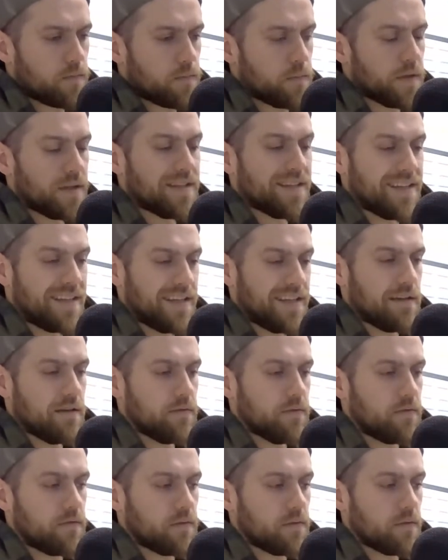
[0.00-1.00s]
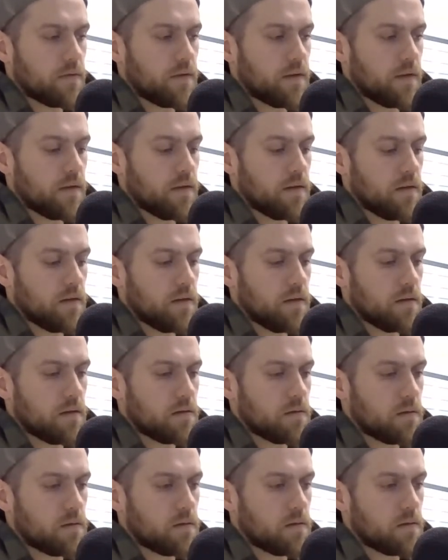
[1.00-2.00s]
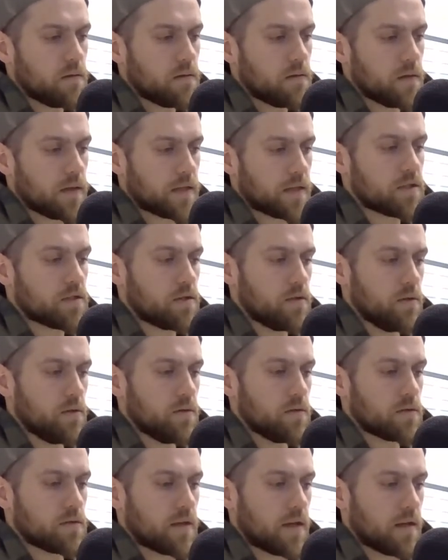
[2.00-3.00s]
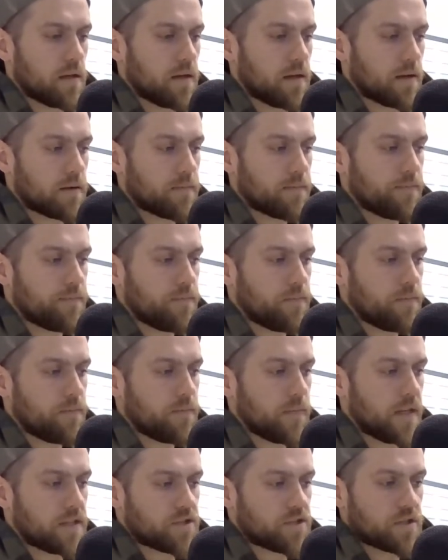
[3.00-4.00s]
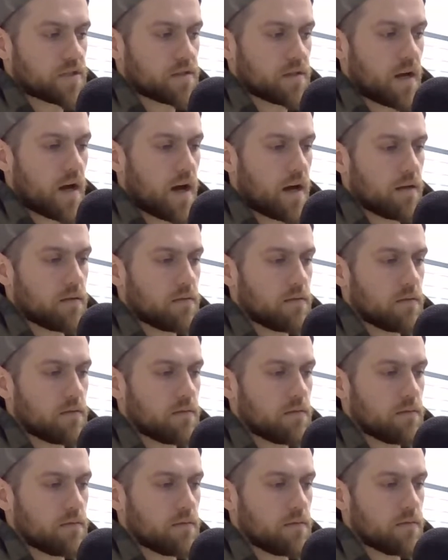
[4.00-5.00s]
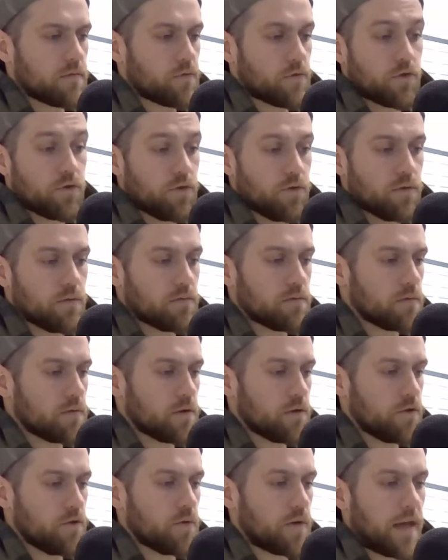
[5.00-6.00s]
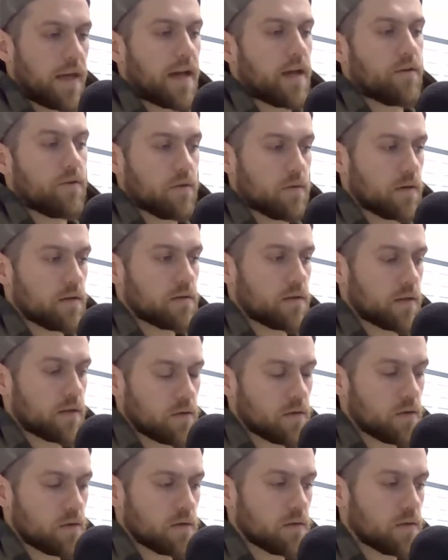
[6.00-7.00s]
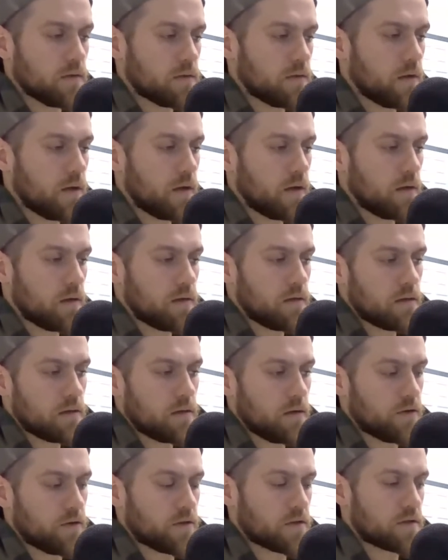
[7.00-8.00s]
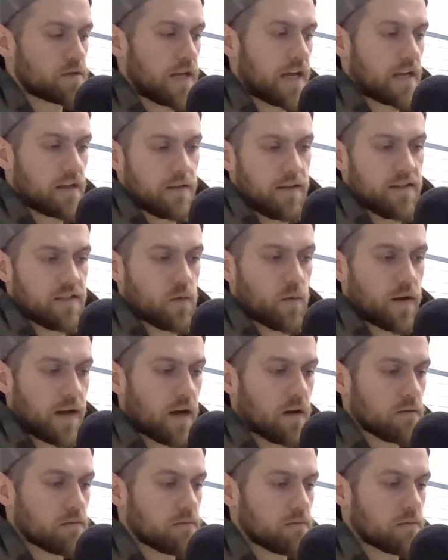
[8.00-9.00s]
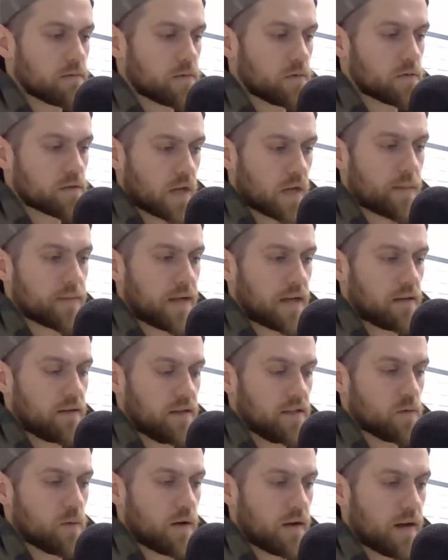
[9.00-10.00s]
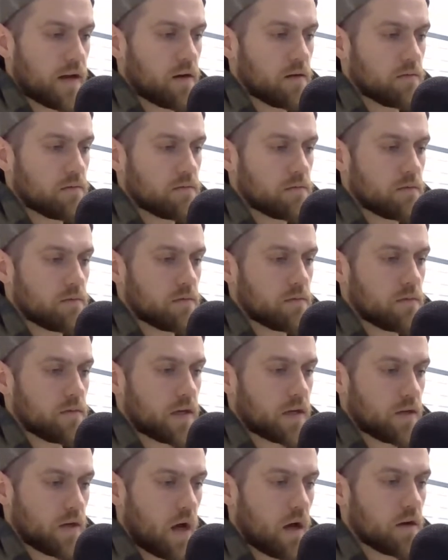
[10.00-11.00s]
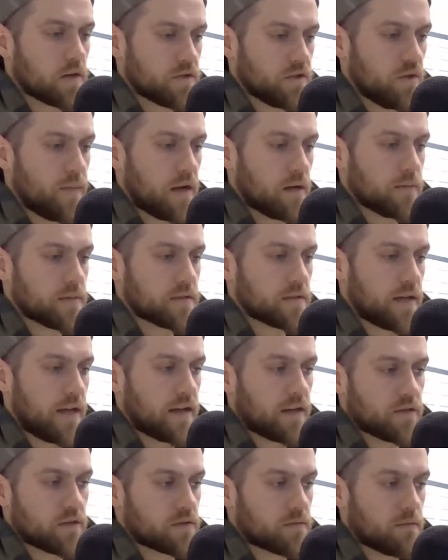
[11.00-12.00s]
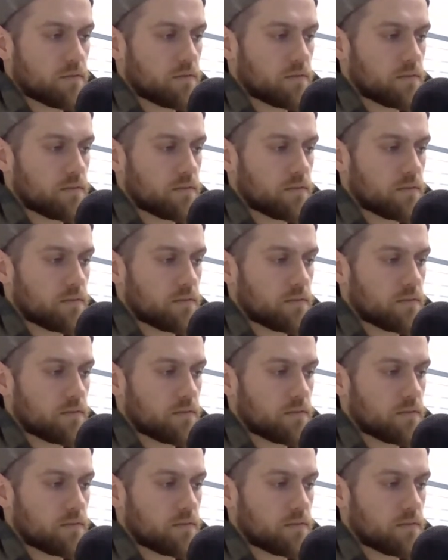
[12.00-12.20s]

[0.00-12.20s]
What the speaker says: believe the excuse that like, it's just not for you or you can't do it. Like you can do it. You're just taking the easy way out. So stop taking the easy way out, acknowledge that you made a mistake, and just